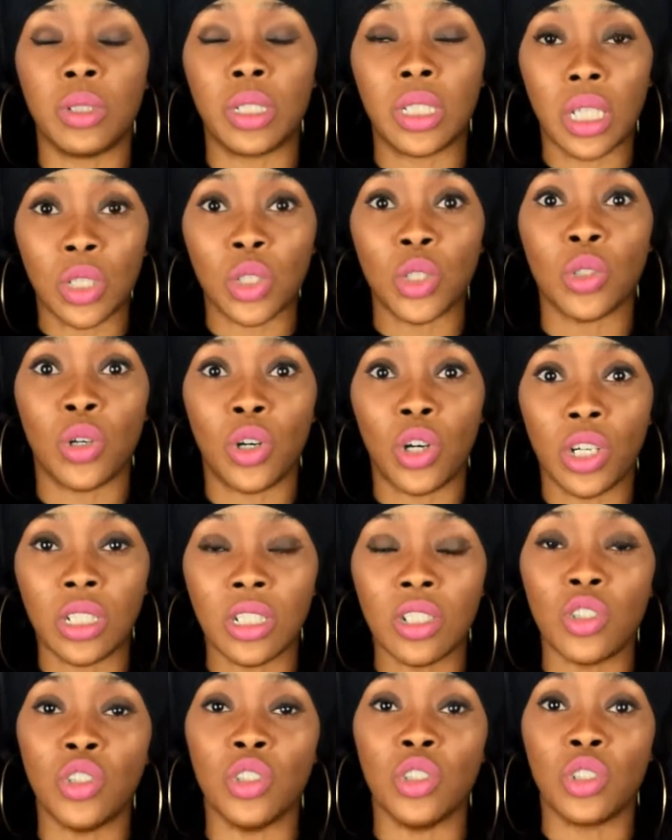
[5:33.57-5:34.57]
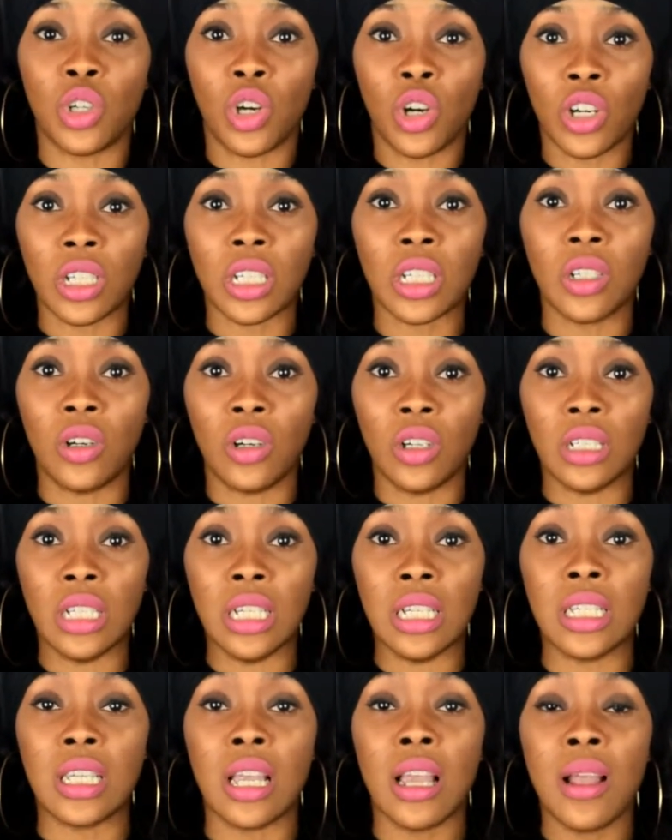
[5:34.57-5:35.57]
potential audience, your target
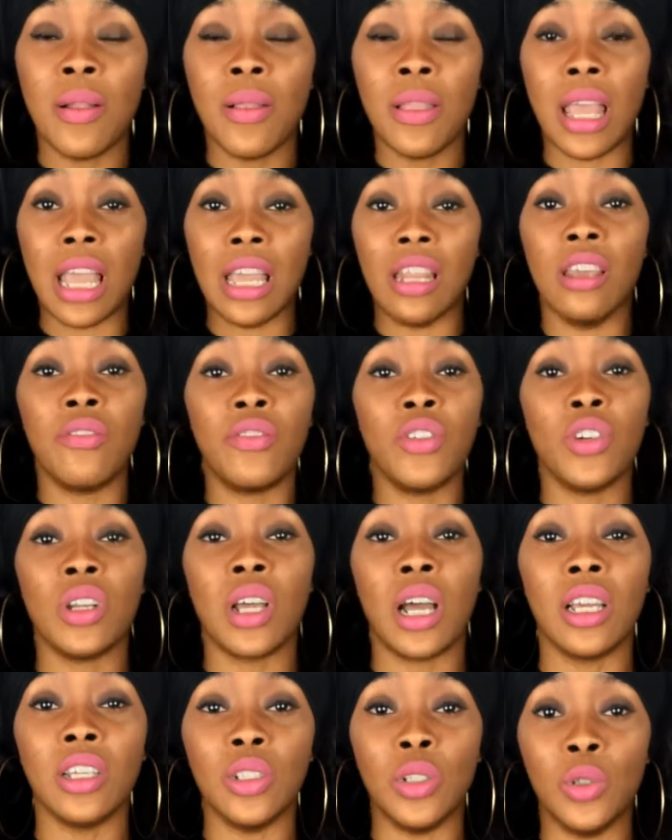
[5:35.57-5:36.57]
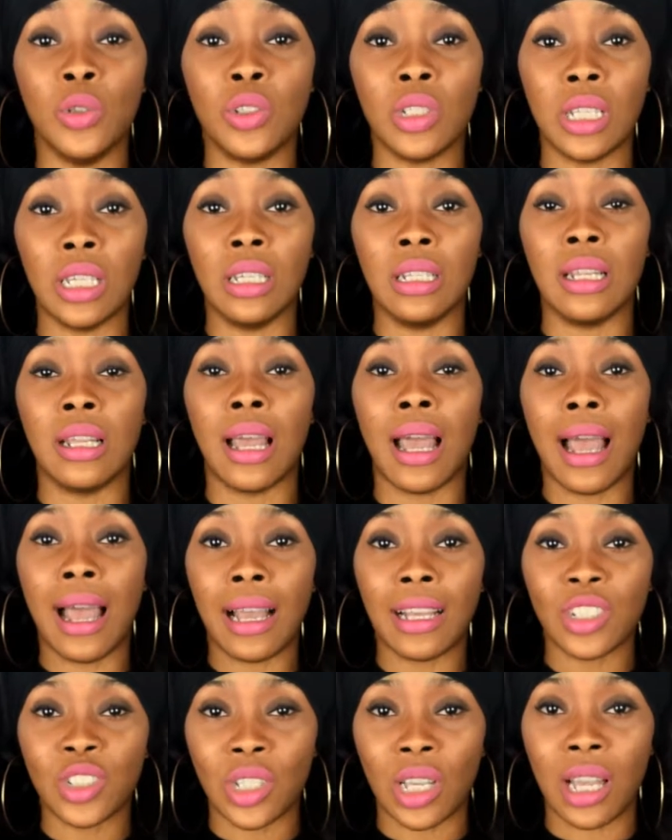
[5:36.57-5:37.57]
audience. And if you're not using
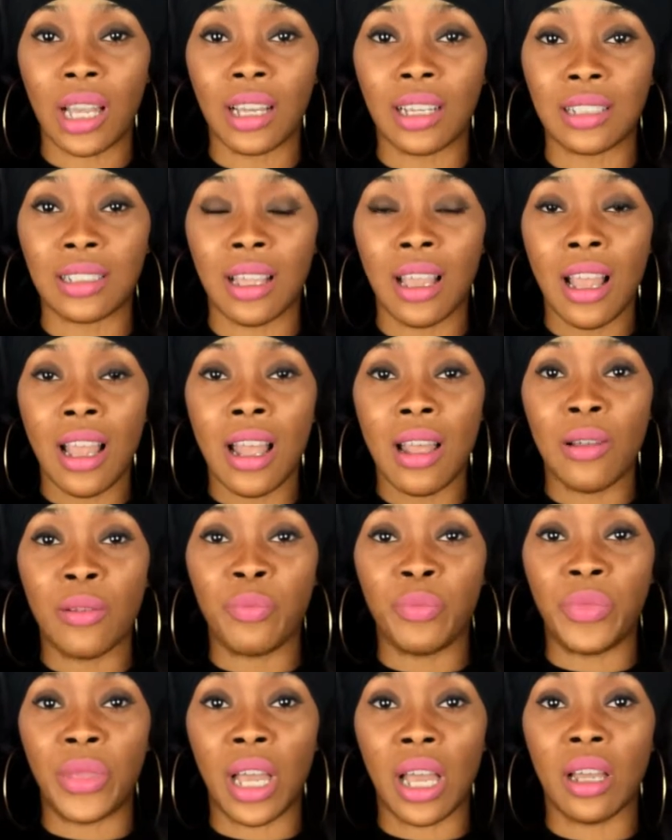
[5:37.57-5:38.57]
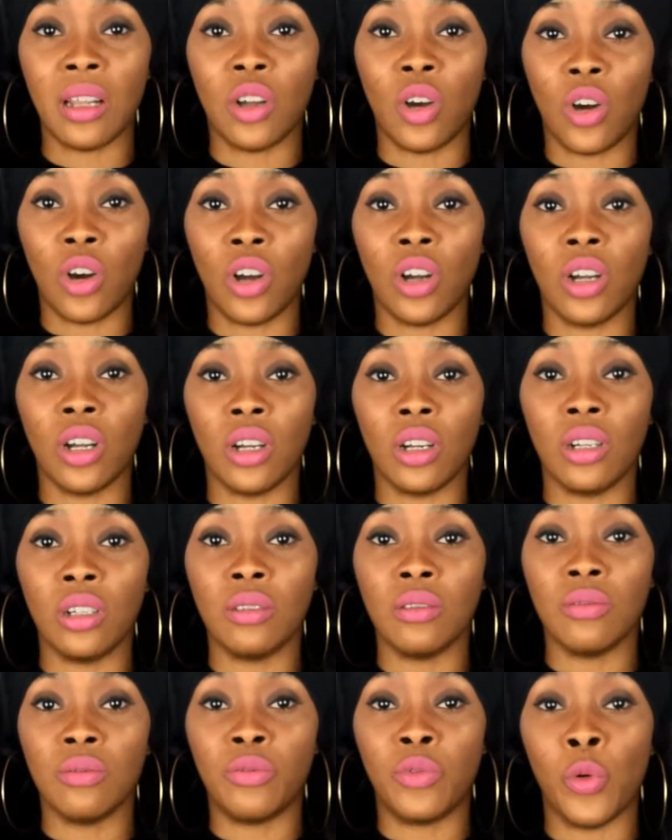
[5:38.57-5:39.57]
hashtags that
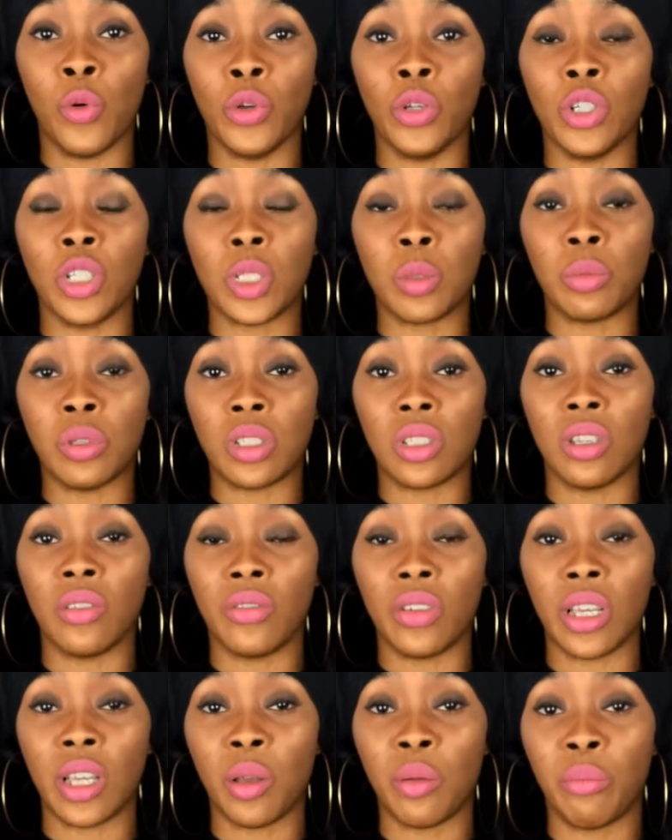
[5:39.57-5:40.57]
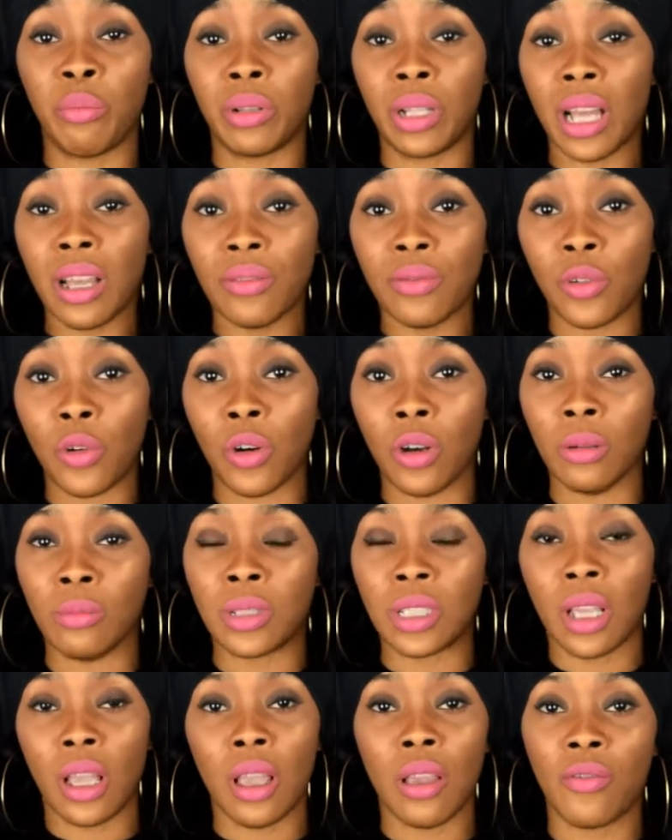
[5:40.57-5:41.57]
are for your specific
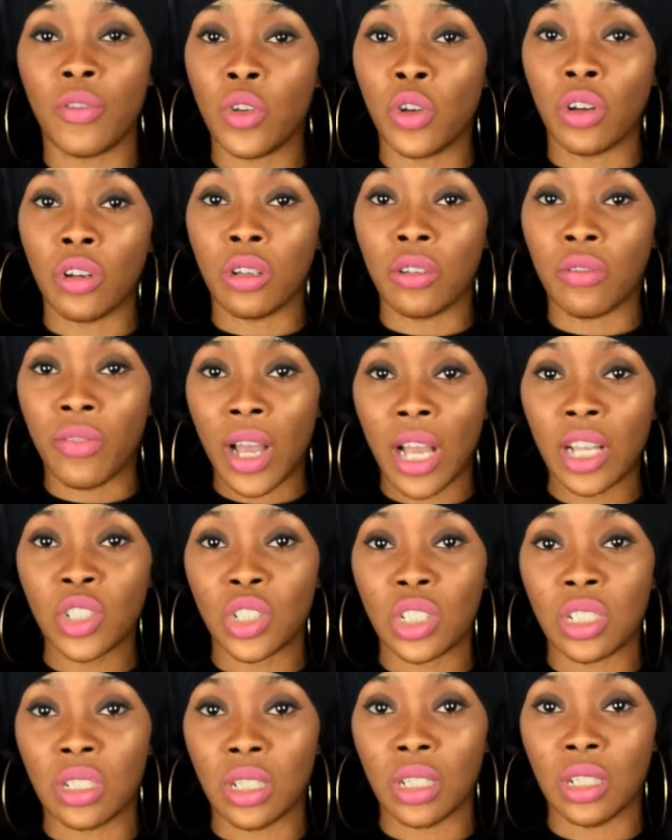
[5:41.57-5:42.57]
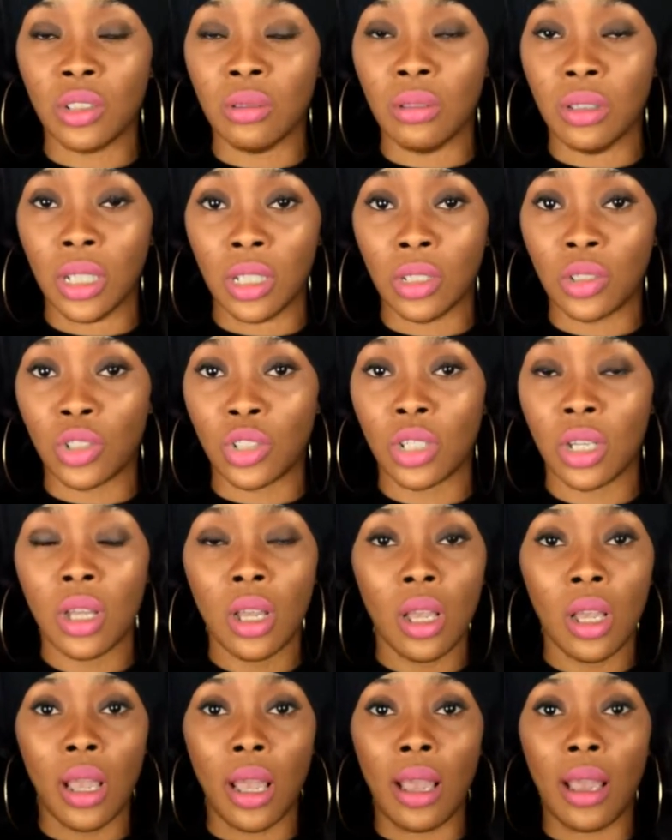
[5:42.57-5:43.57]
platform, say if you're in a fashion niche
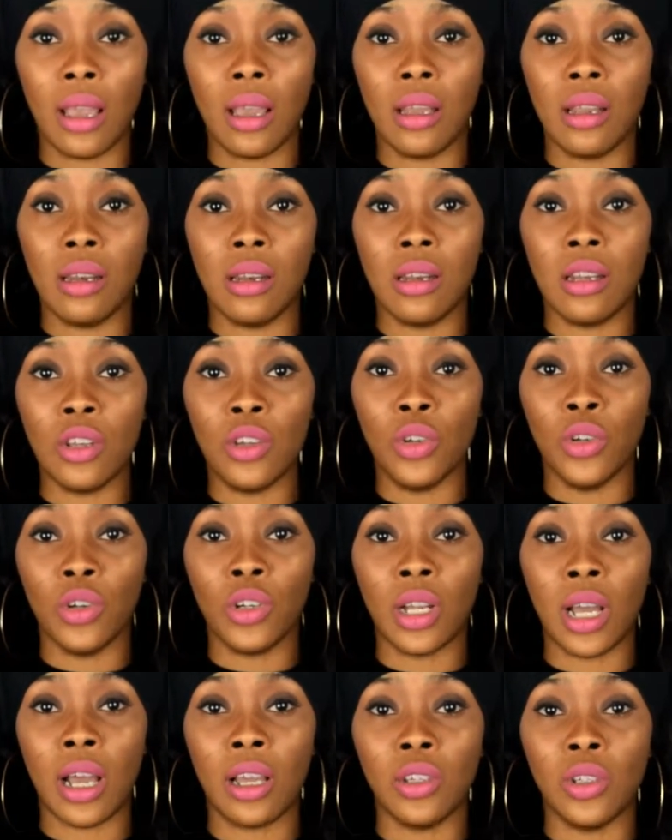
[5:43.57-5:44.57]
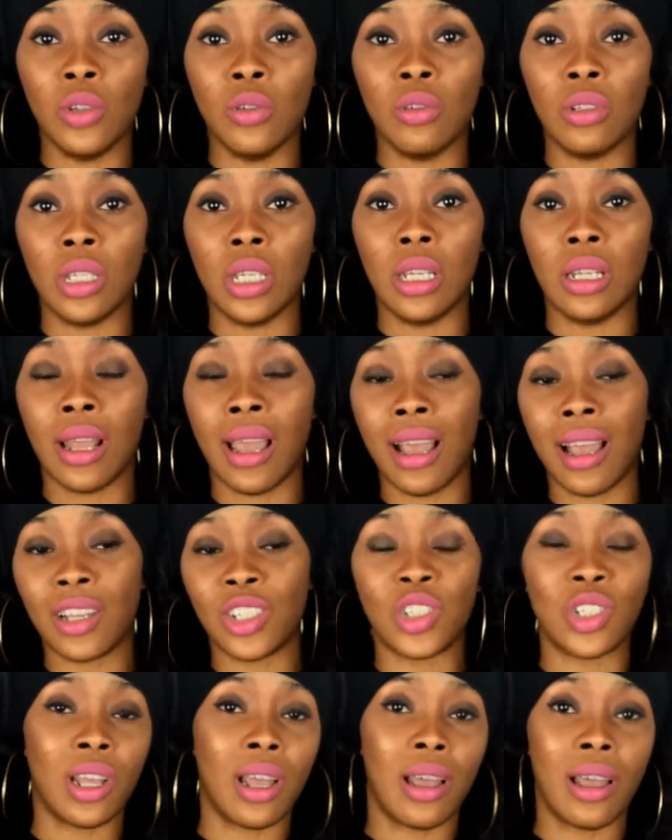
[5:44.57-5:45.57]
and you're not using
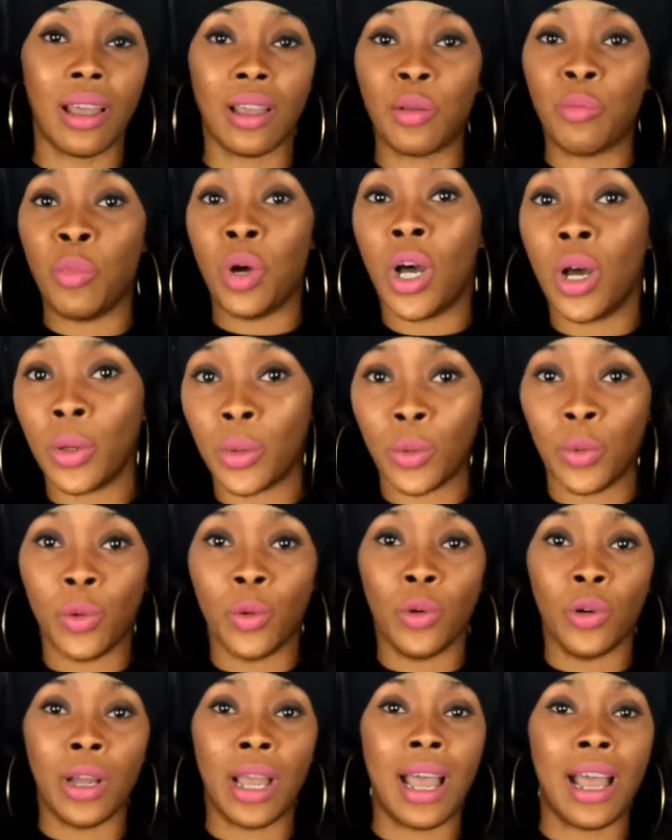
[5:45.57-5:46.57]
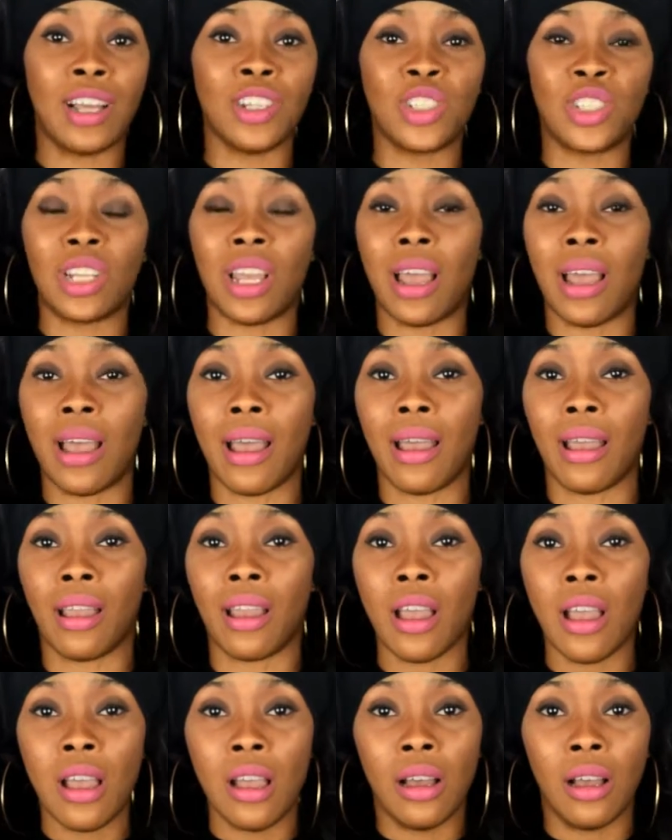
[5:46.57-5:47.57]
hashtag model or
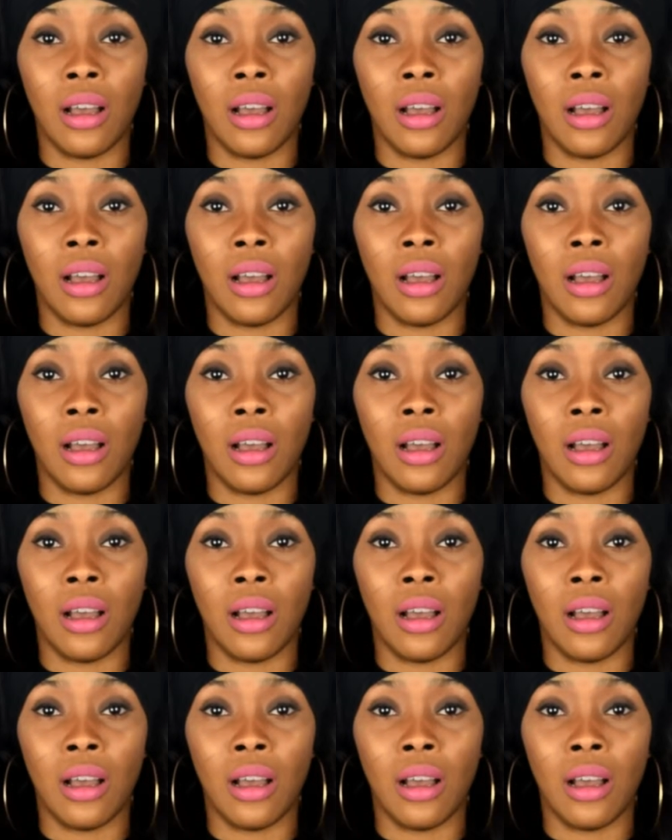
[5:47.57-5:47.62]
hashtag